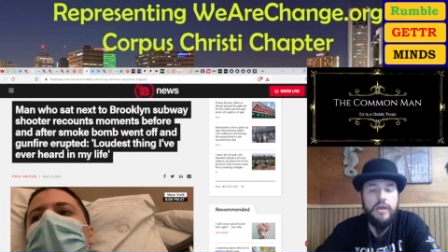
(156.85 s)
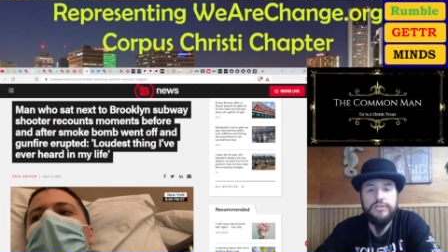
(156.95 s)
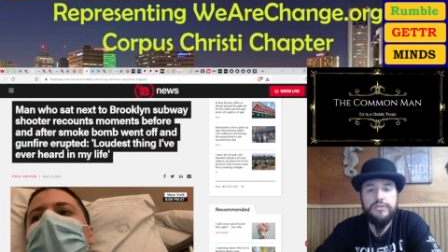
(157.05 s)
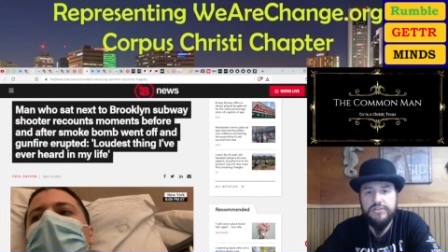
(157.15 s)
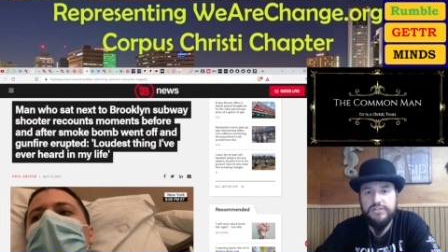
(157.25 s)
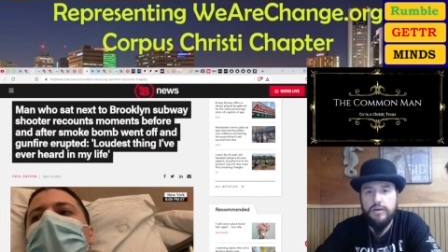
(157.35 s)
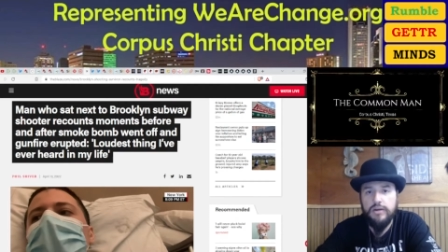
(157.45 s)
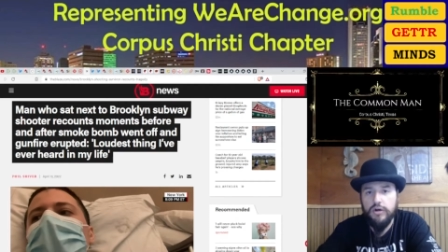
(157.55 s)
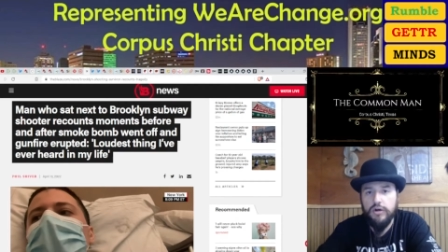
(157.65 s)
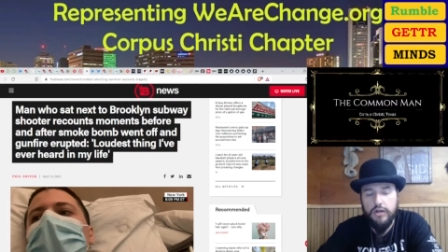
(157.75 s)
So this is
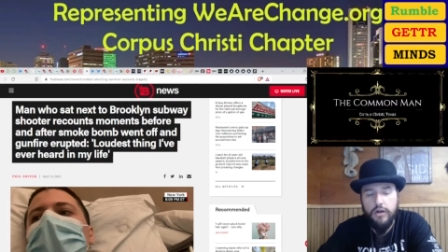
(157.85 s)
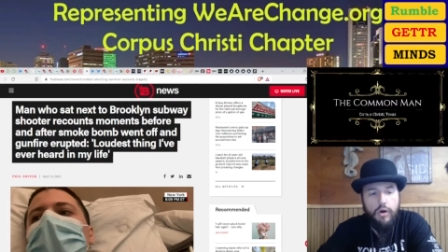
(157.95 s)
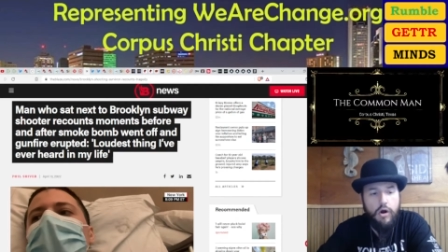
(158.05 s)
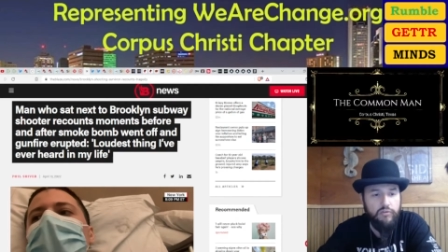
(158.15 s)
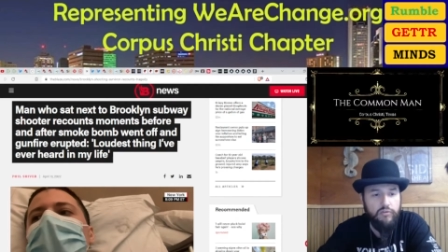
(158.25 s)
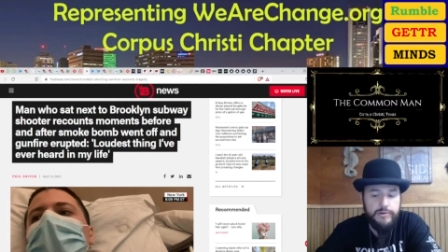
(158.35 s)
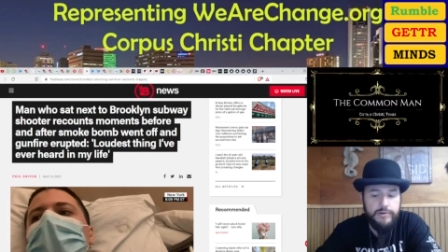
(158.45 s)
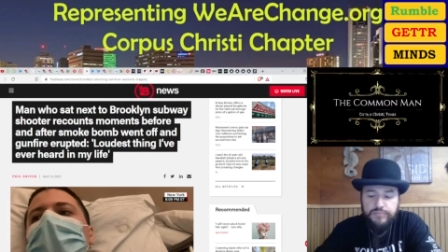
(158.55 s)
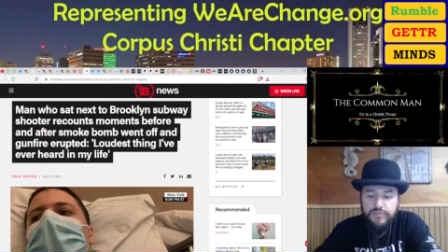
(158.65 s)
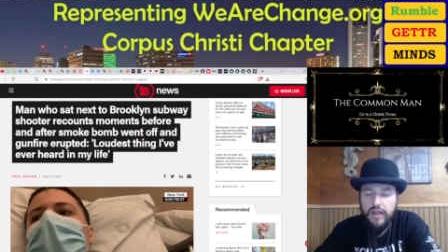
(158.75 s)
something we're going to go
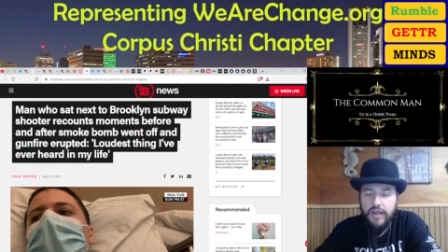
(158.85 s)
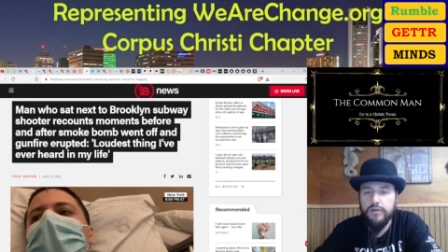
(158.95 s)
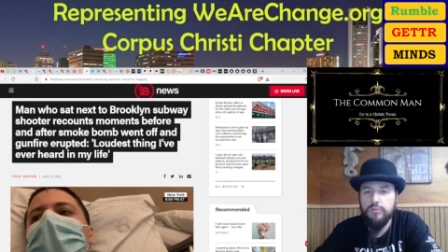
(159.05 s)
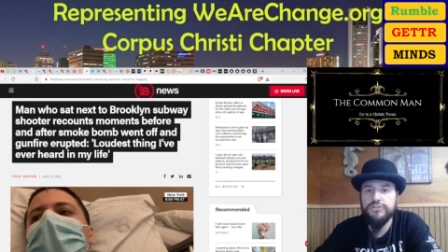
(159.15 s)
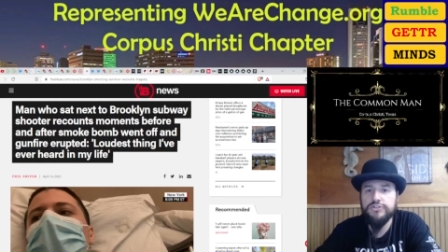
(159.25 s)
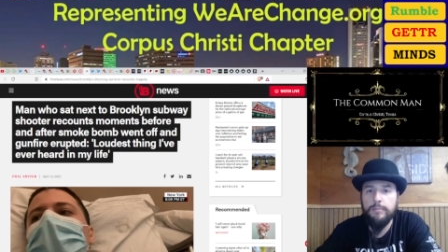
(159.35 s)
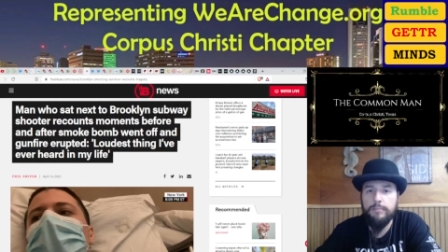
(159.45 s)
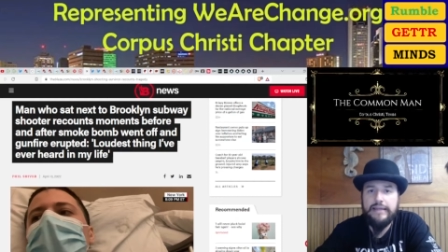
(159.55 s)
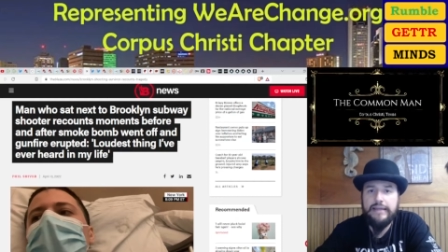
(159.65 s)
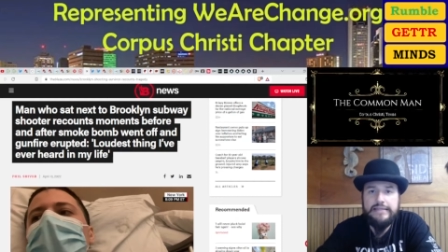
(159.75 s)
over, and then we'll jump
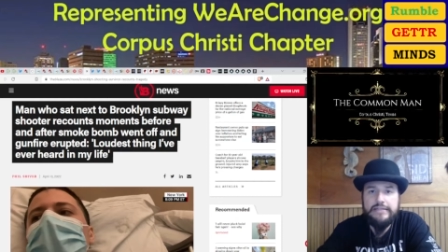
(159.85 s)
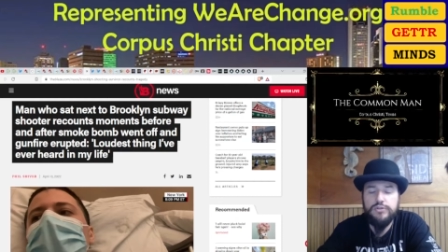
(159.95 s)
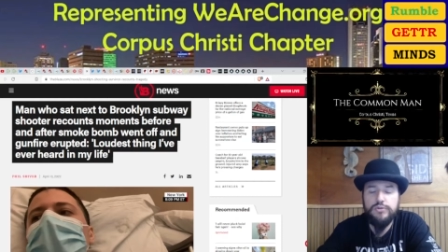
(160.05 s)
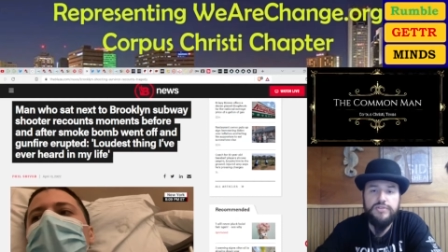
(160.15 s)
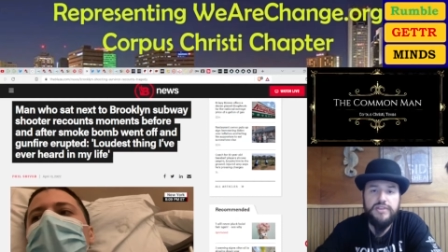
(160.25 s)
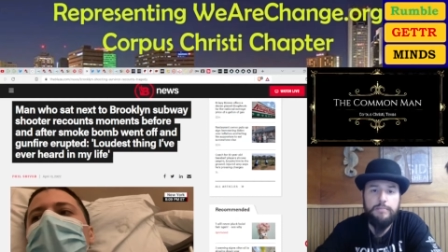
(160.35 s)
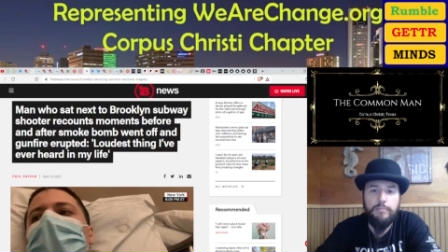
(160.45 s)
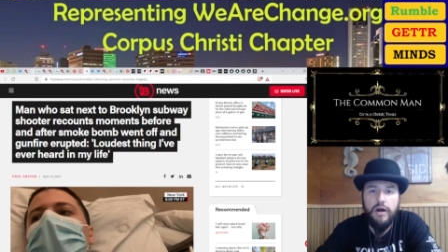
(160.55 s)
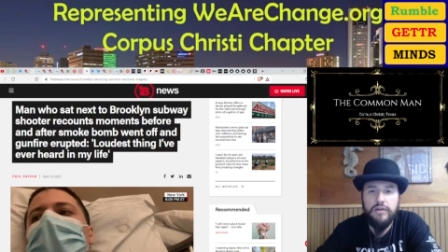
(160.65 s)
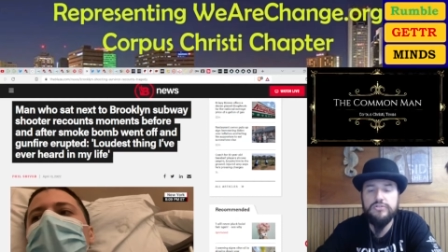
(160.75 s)
back into the
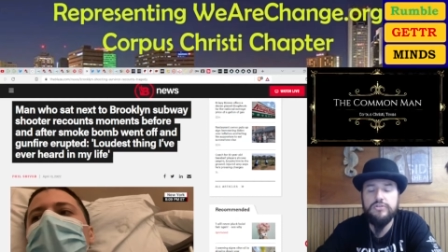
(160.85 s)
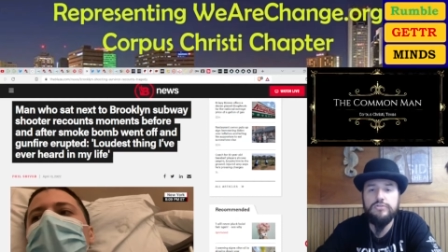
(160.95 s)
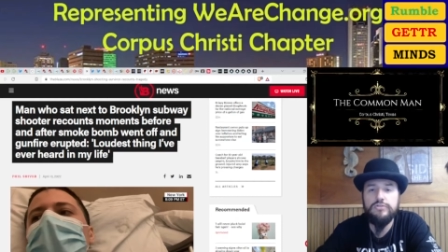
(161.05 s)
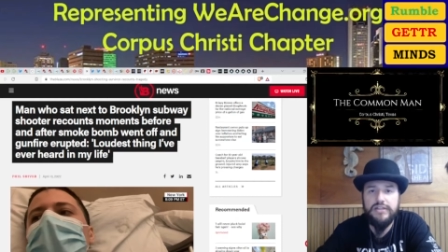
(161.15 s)
monster who